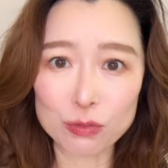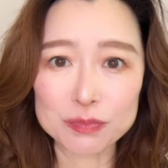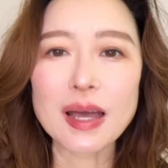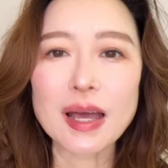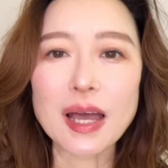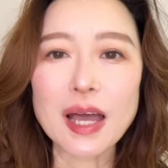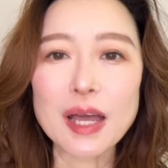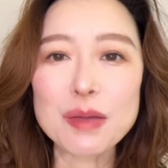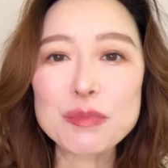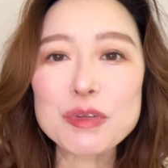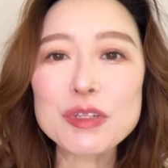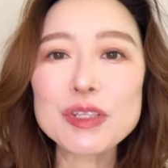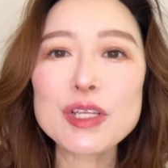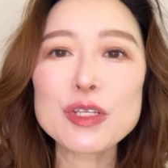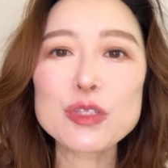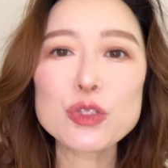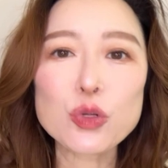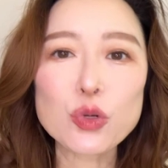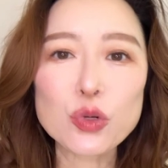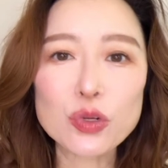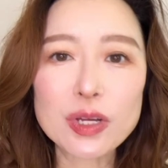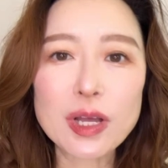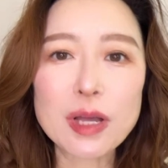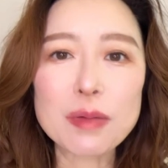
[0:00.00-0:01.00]
I'm gonna
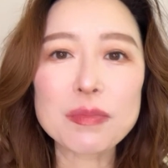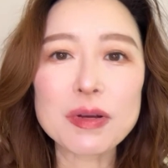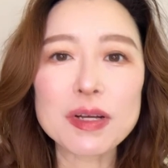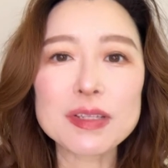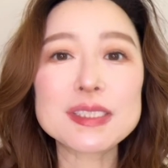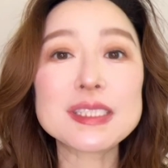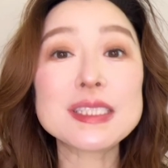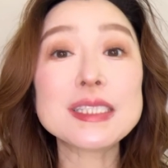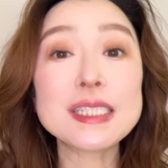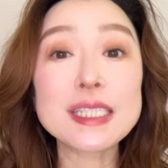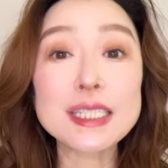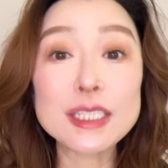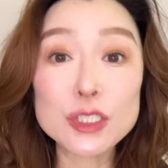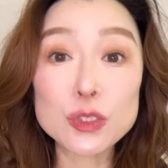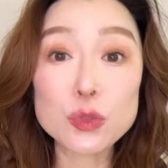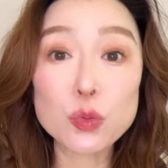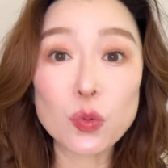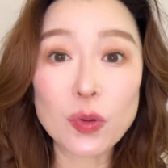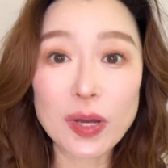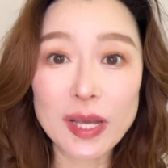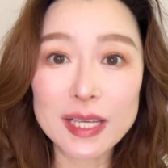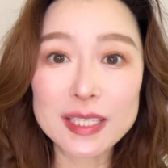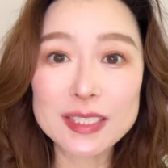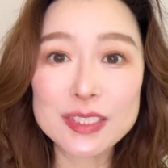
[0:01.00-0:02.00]
talk about 6
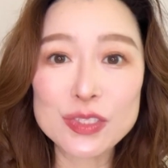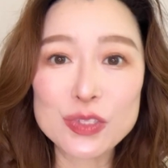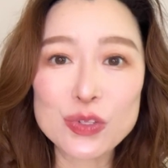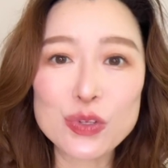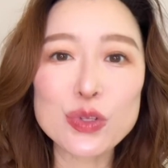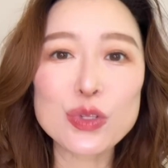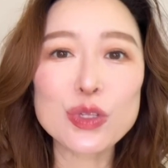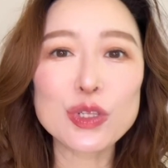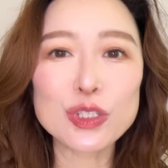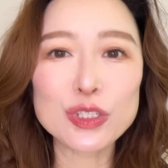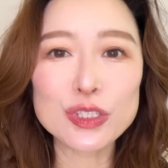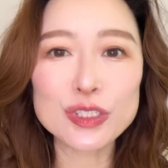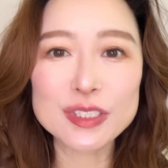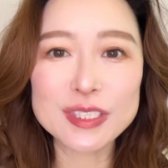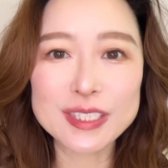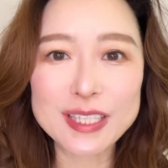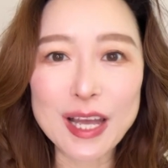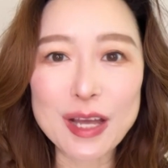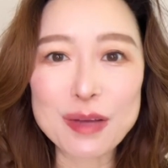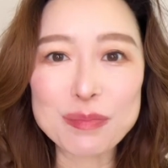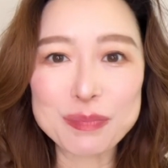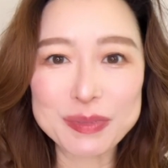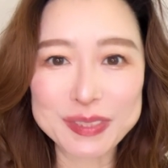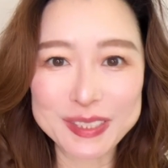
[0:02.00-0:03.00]
ways to learn
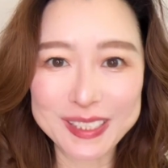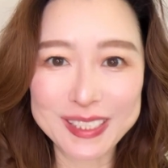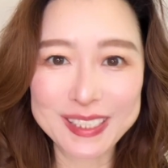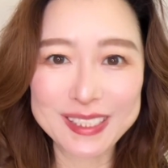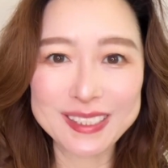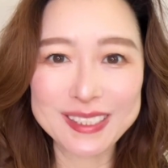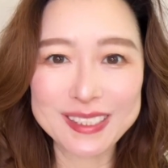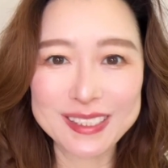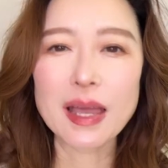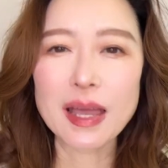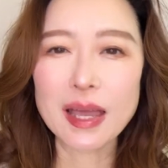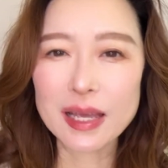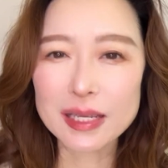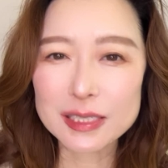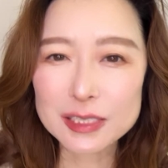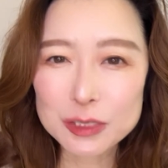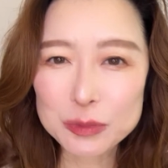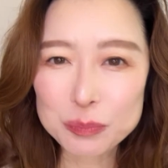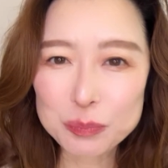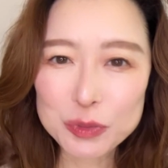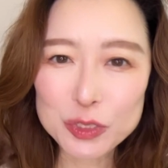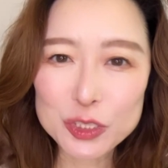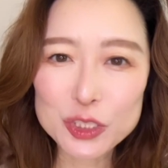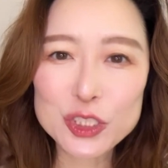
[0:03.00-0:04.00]
Japanese,
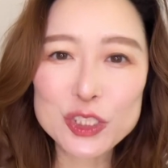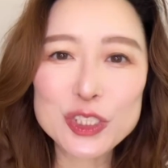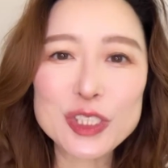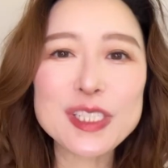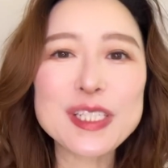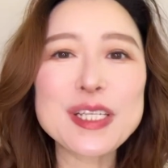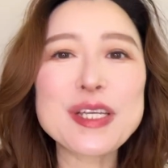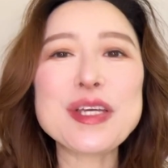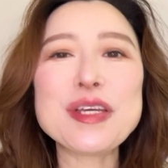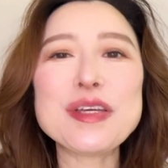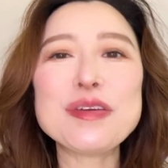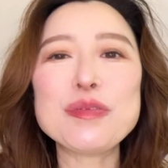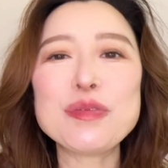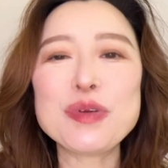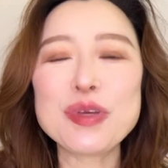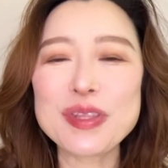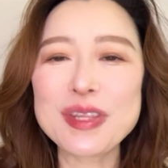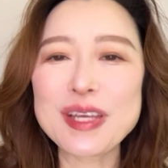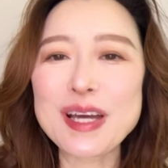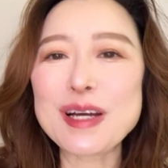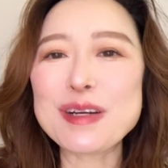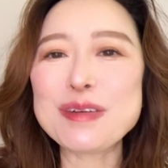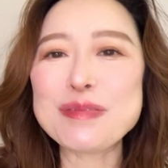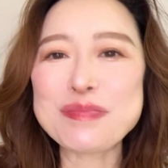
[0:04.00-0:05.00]
especially
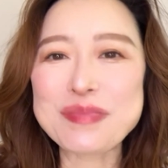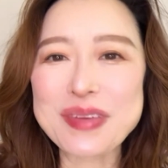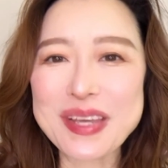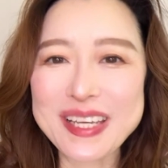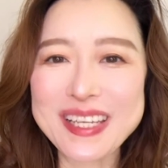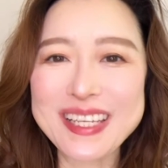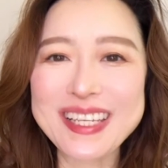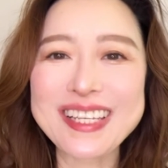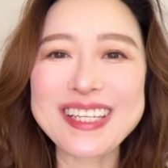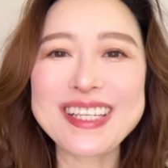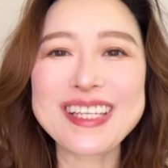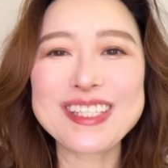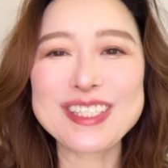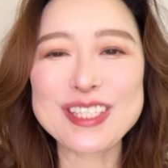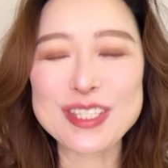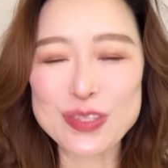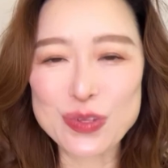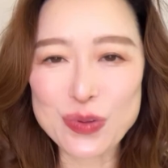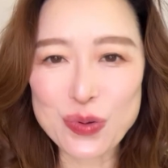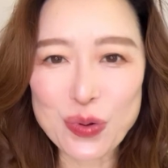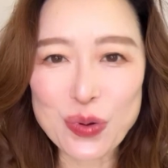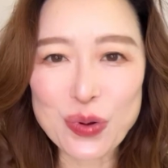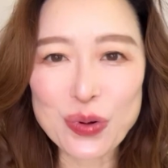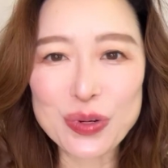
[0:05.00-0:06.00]
without making a
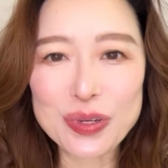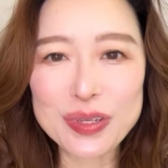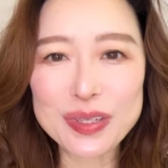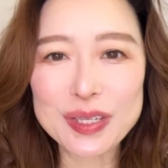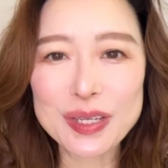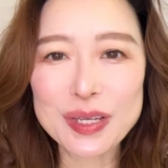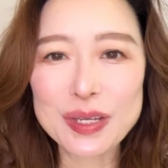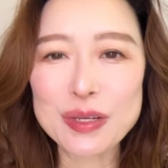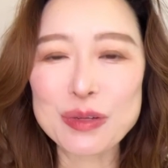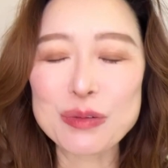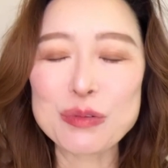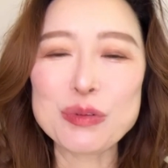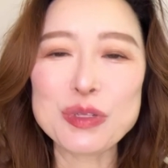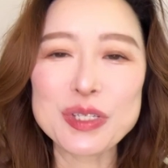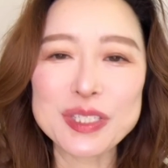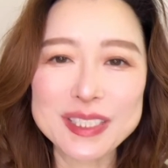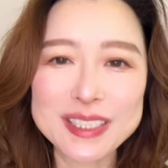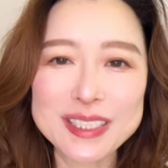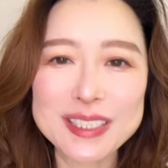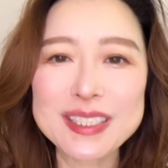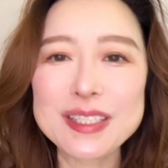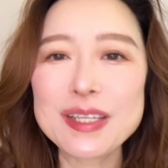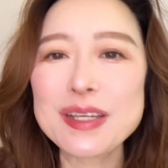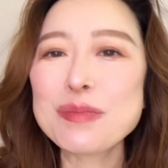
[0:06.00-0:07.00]
detour,
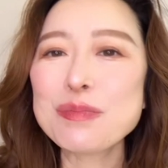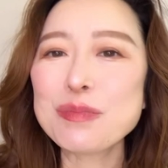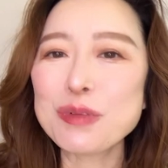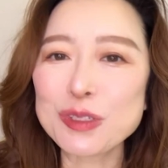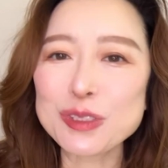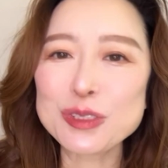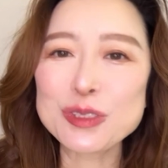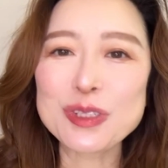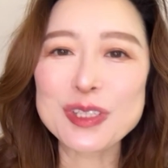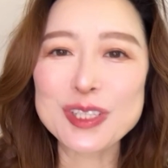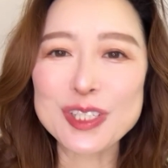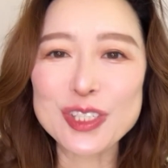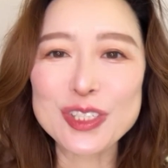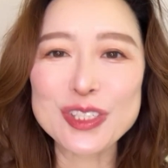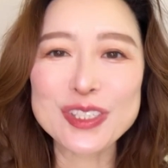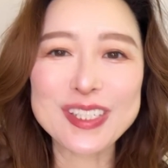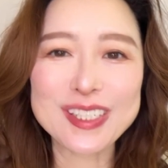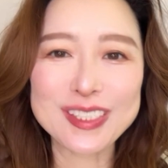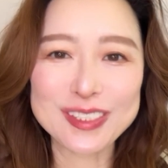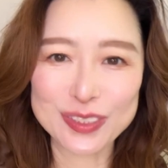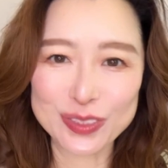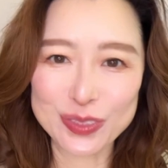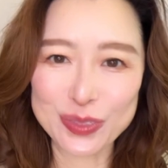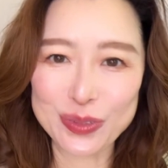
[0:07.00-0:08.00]
which most
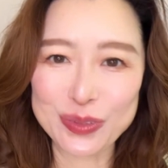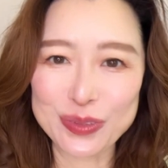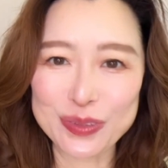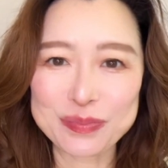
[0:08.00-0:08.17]
learners do.